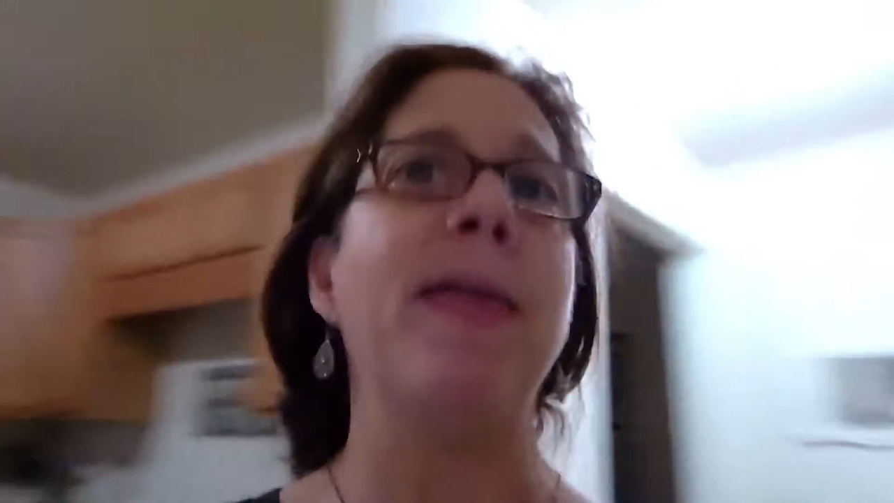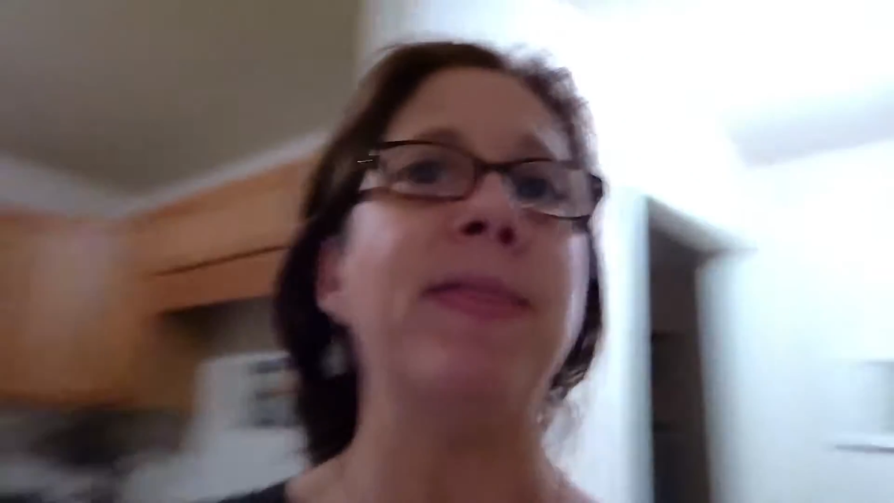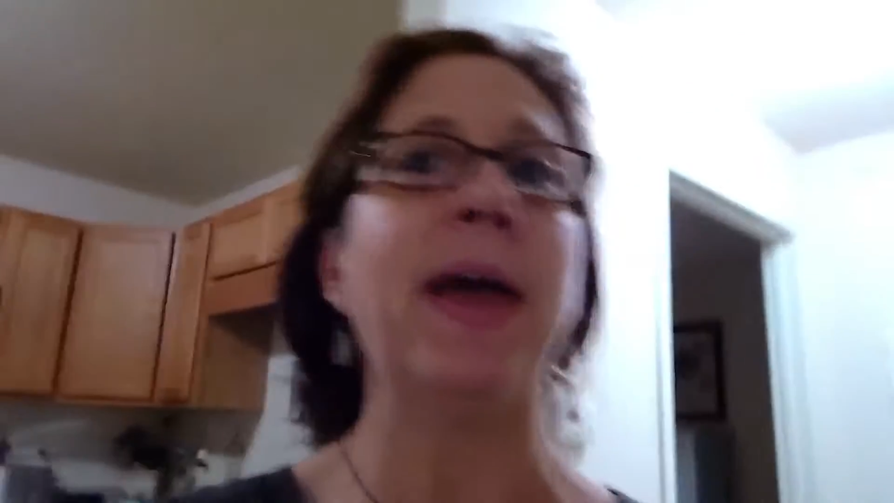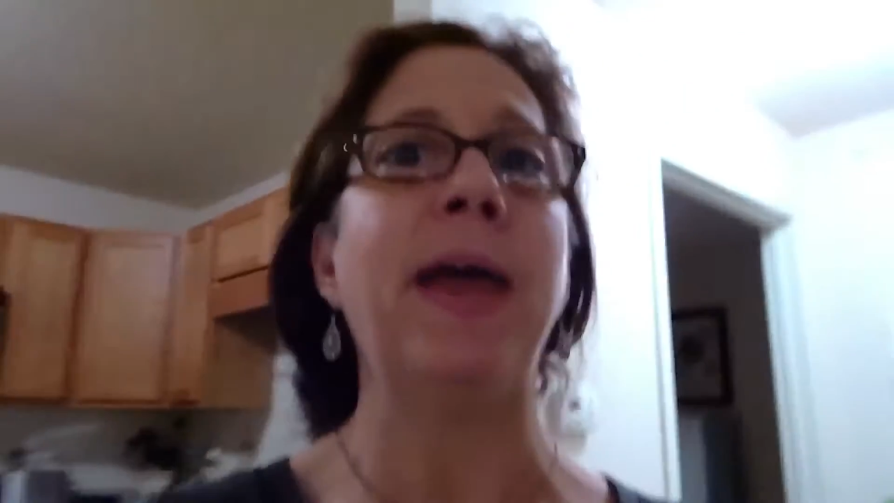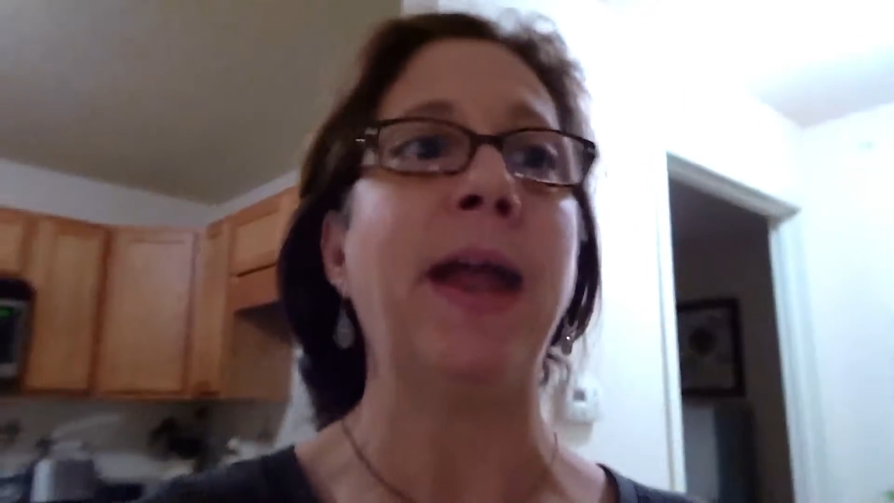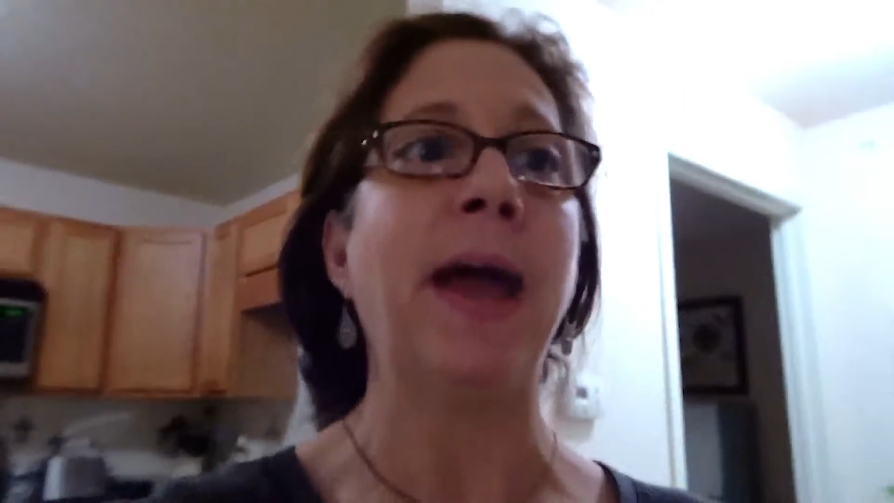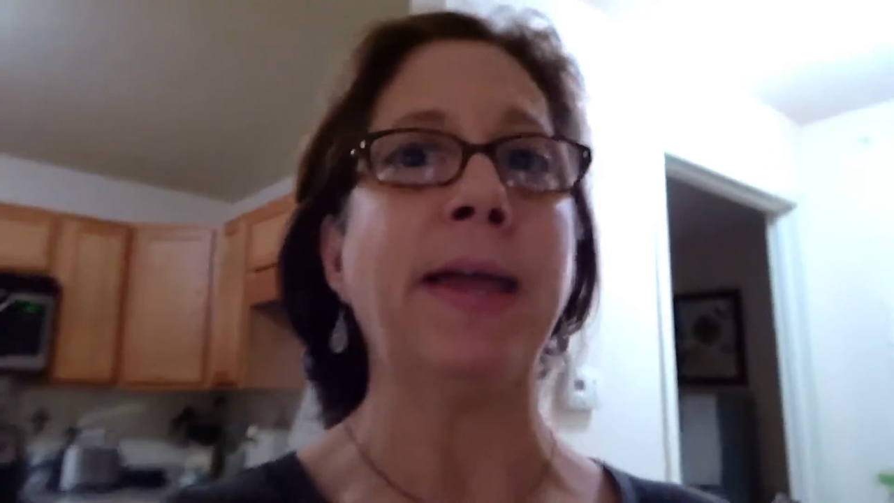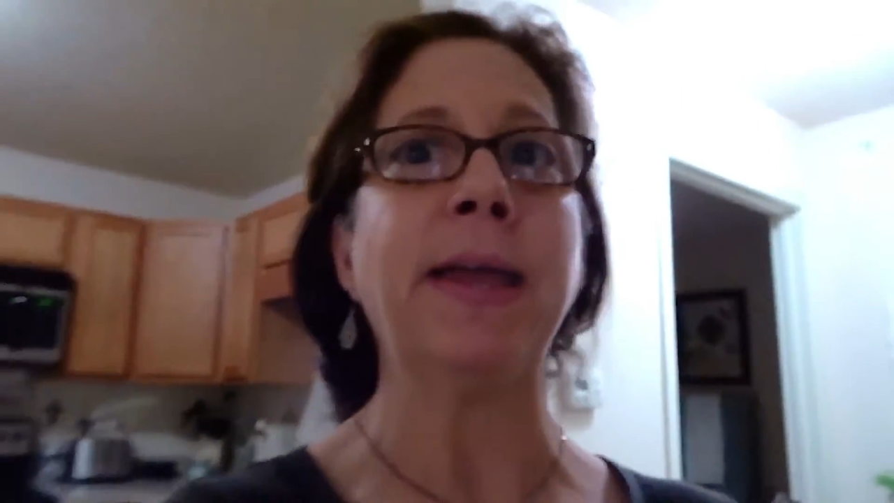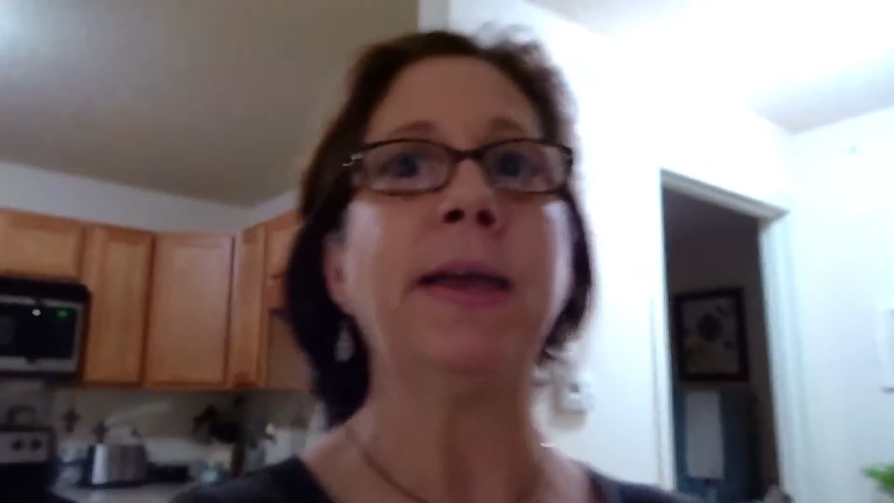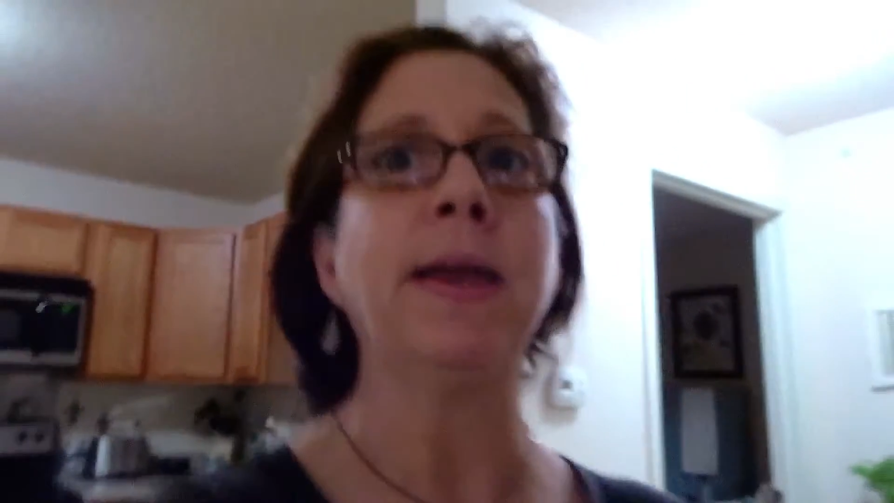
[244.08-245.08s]
and then
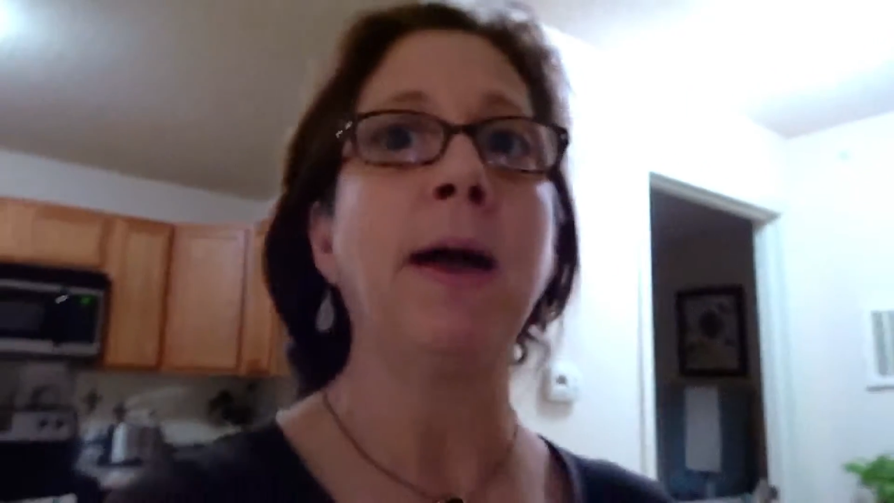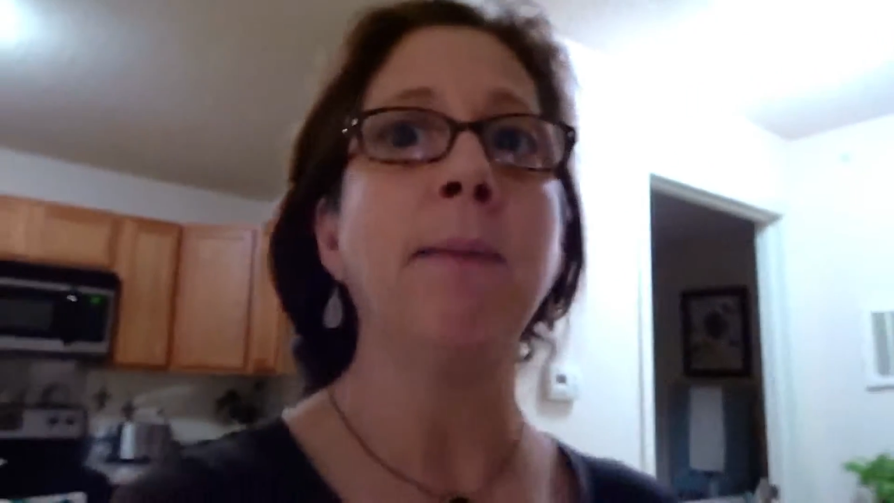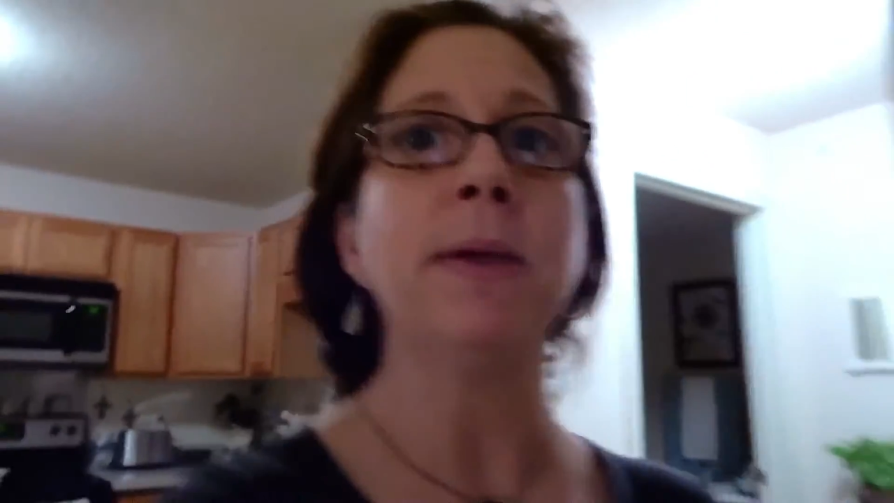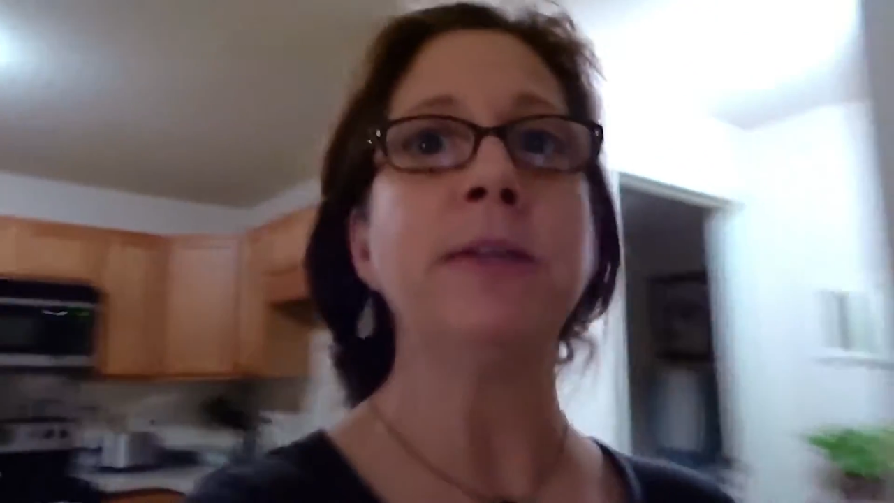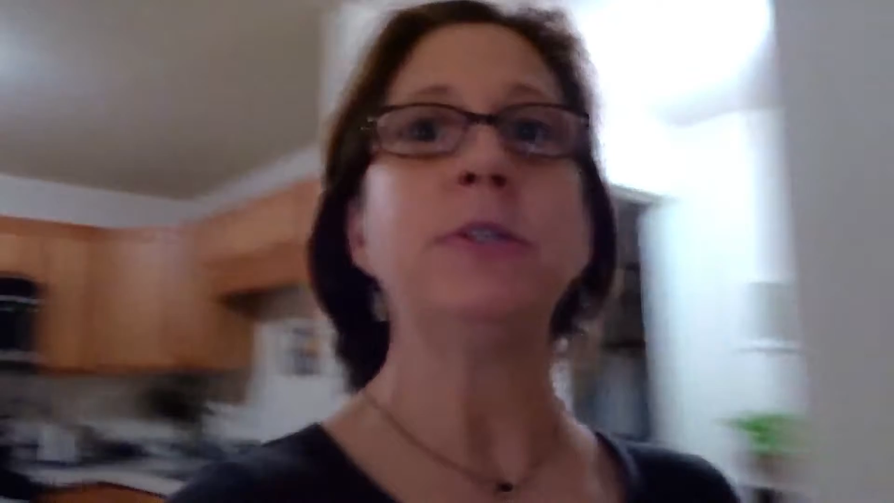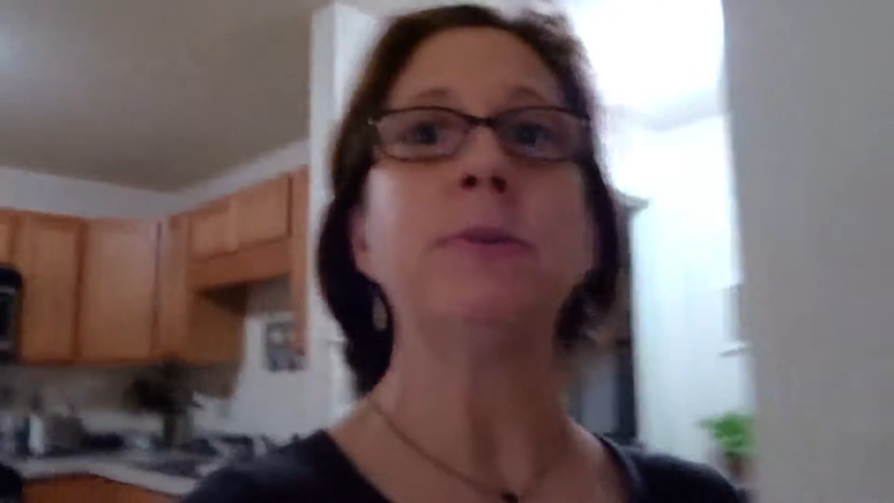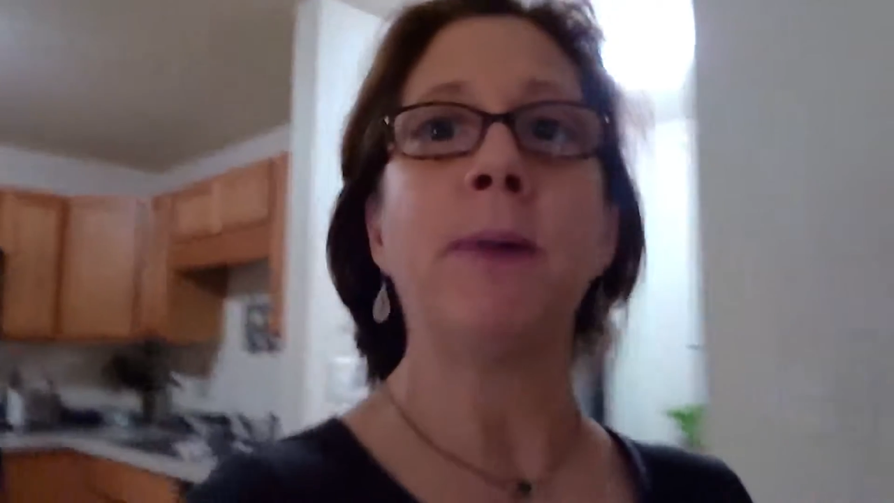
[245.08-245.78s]
I can come into